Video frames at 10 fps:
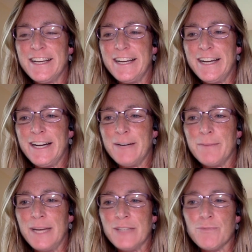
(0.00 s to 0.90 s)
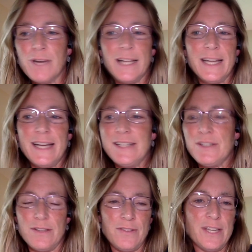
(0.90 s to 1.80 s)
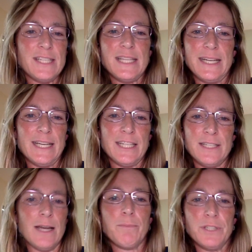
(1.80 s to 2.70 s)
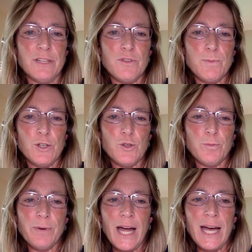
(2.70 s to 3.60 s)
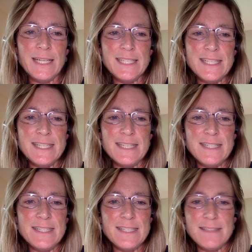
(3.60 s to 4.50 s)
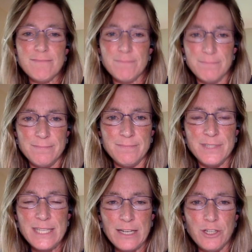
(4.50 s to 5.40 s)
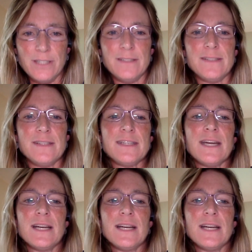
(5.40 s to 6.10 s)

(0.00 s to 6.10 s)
as well as things like contemplative spiritual practices sessions,